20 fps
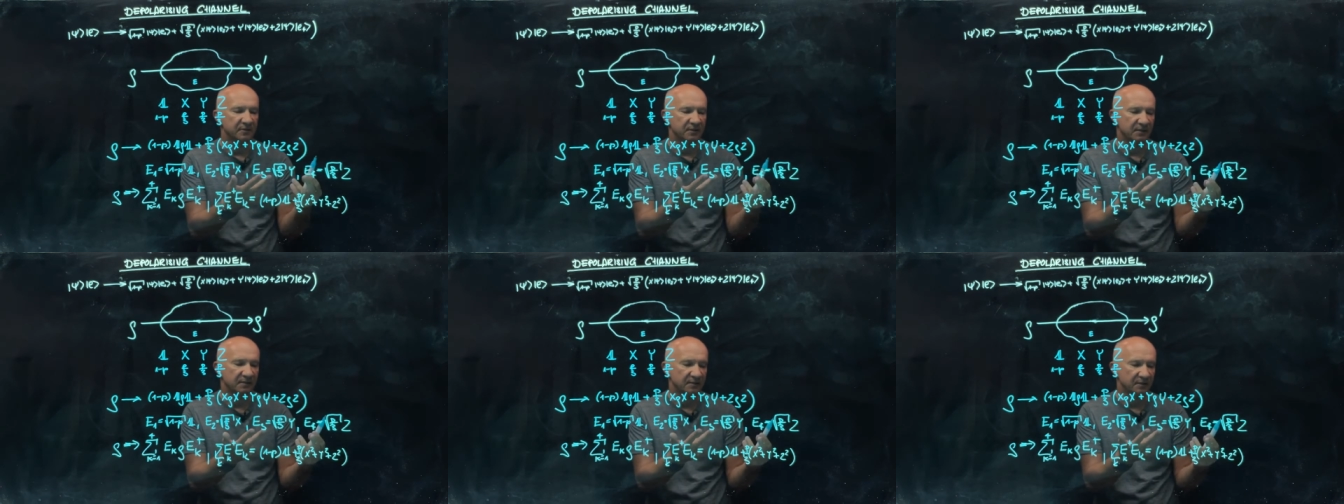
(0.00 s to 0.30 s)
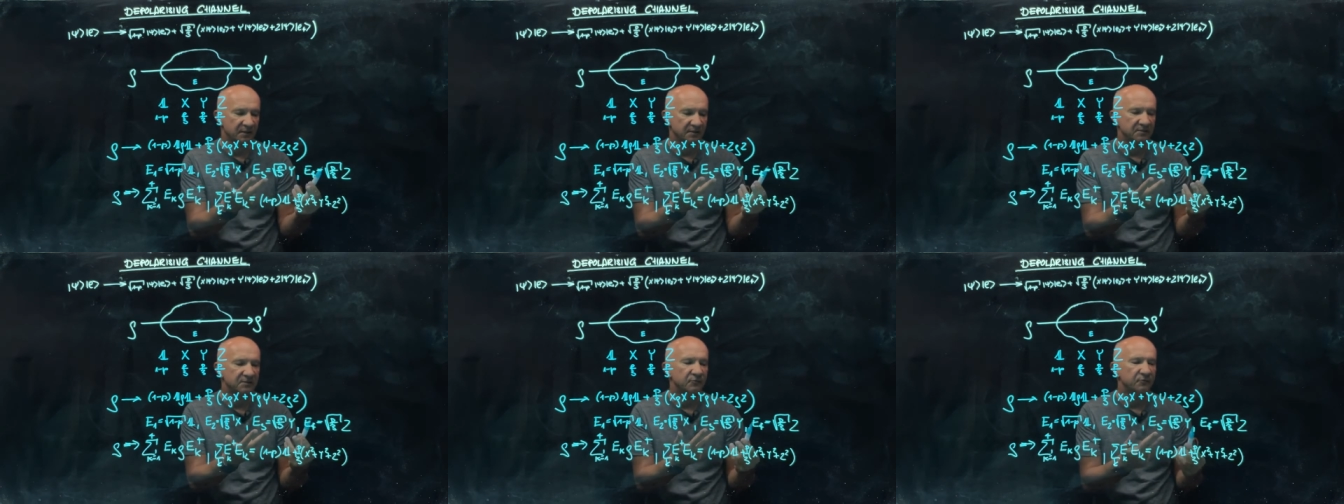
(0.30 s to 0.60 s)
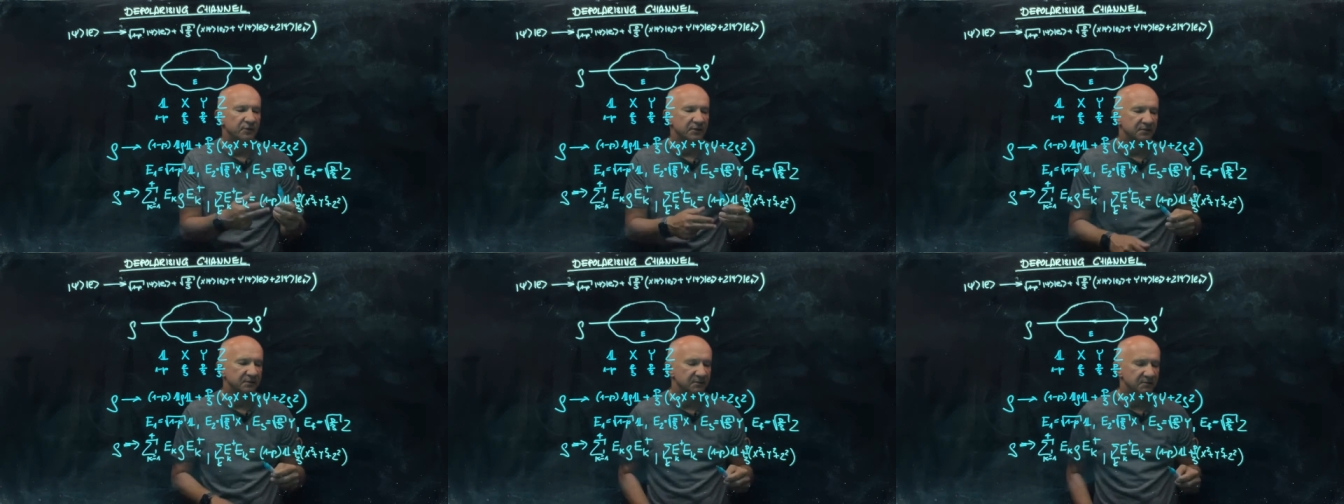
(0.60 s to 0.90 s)
and they
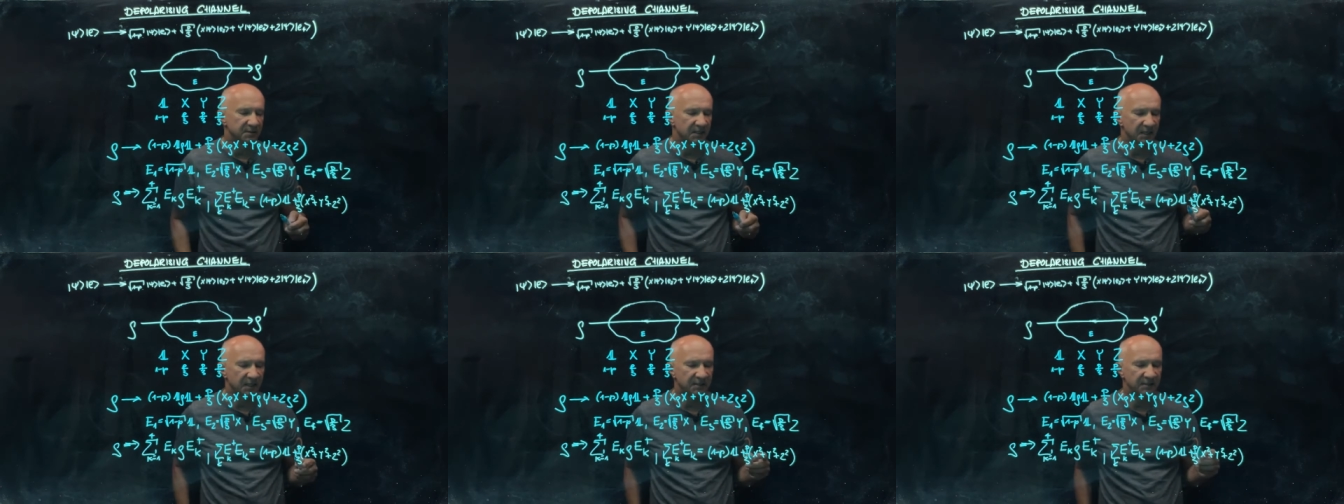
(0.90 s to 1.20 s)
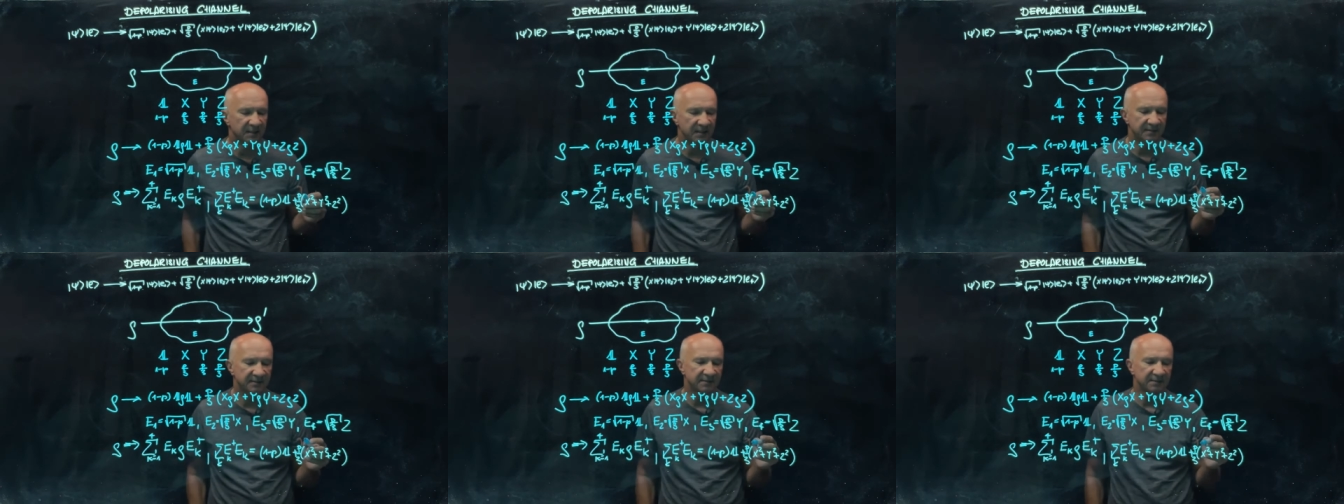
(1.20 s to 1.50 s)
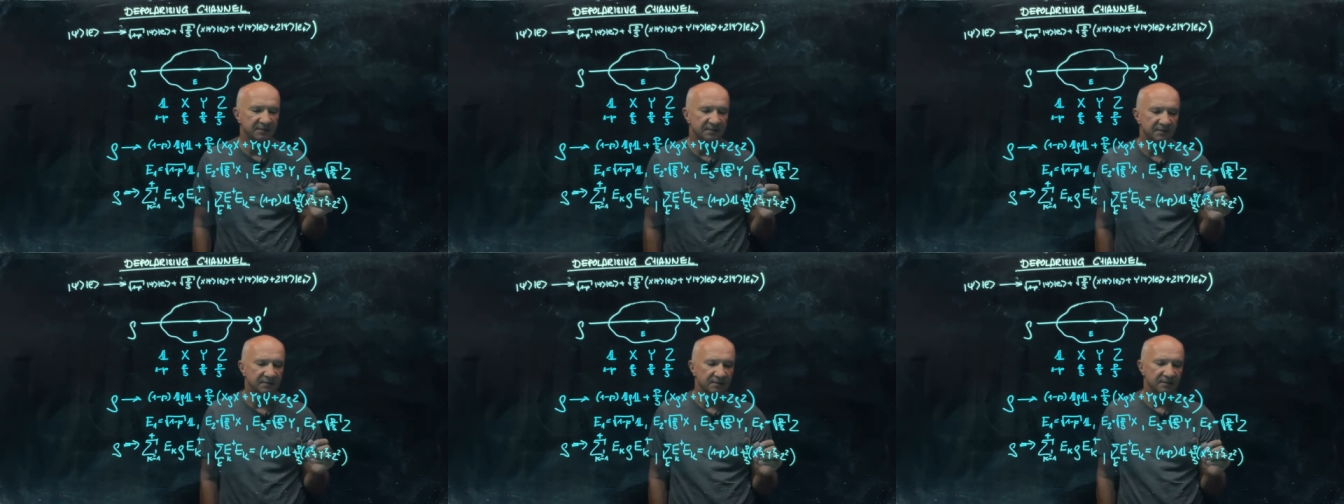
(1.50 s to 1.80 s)
square to the
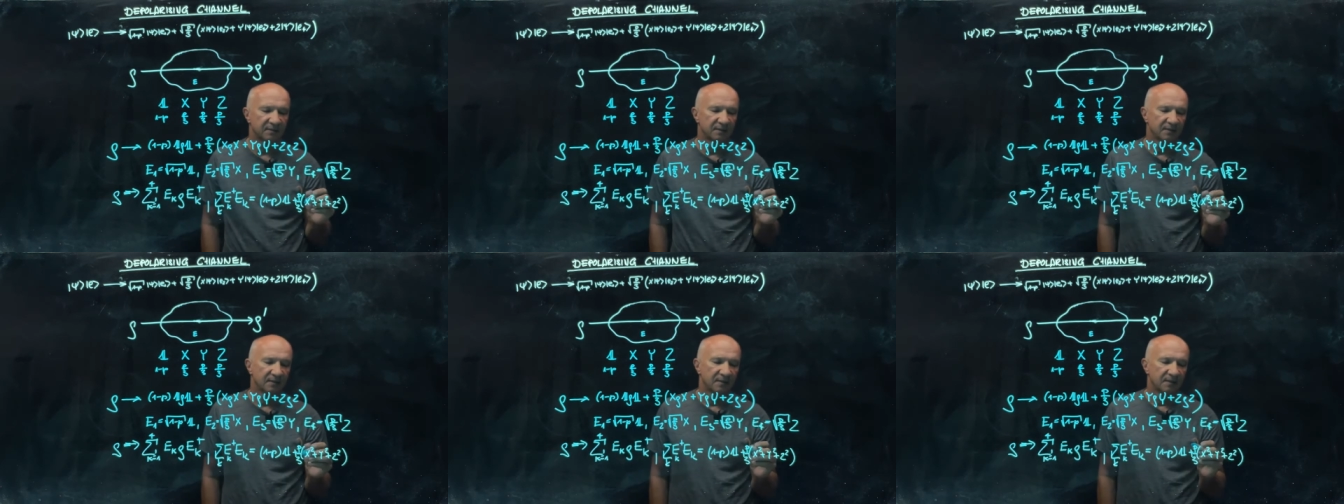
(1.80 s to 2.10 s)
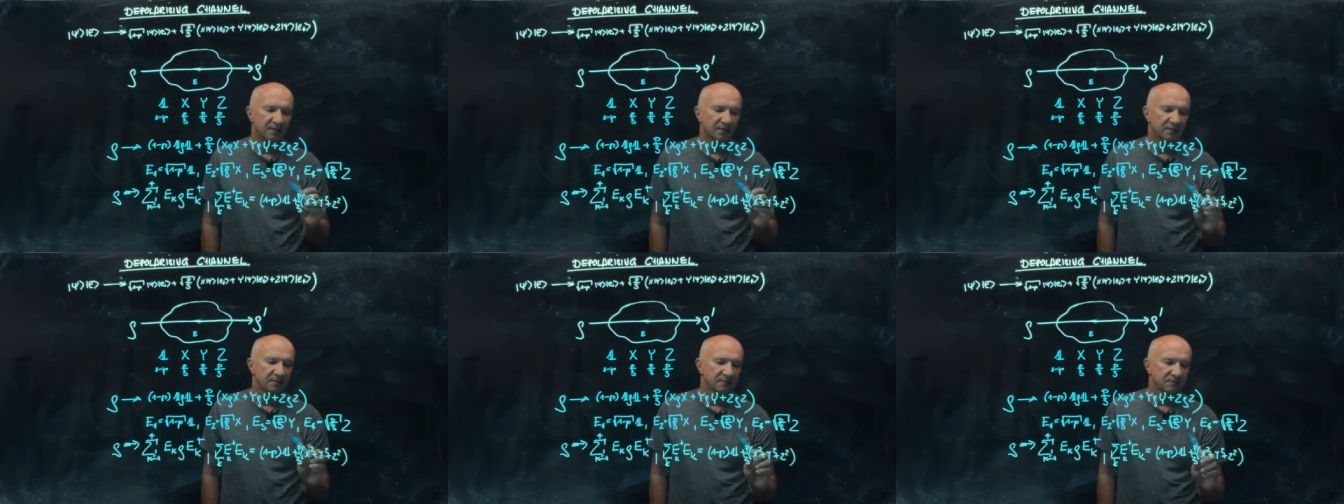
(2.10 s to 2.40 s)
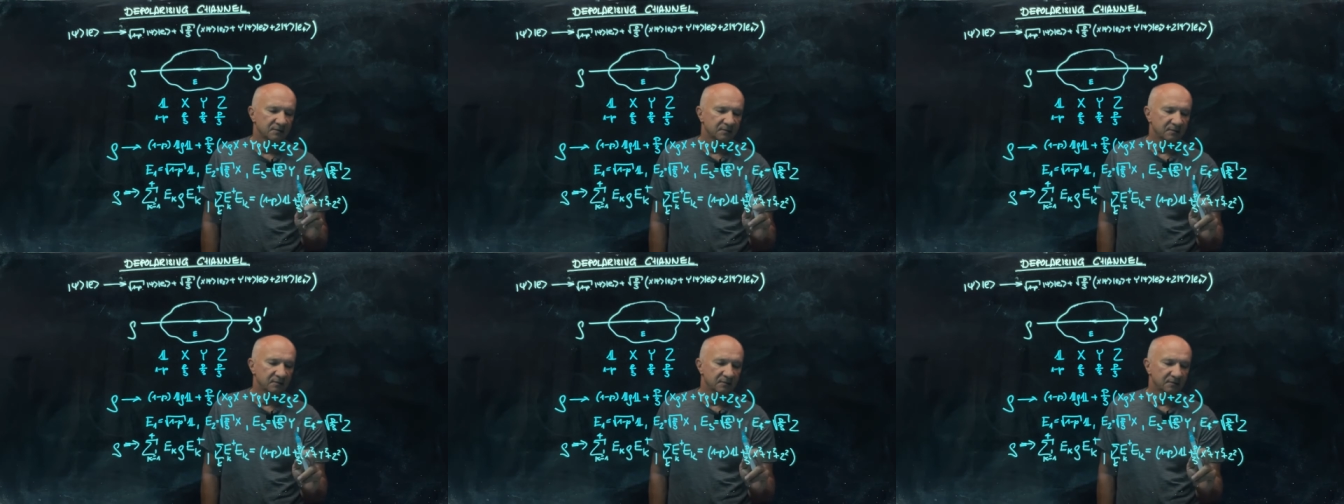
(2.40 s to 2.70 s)
identity,
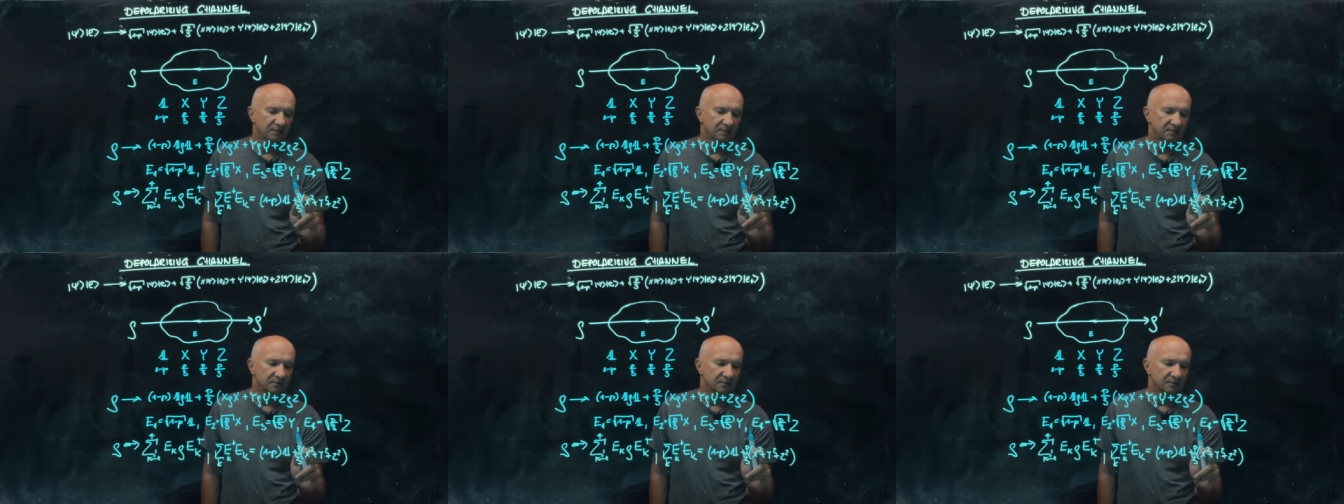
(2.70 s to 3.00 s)
so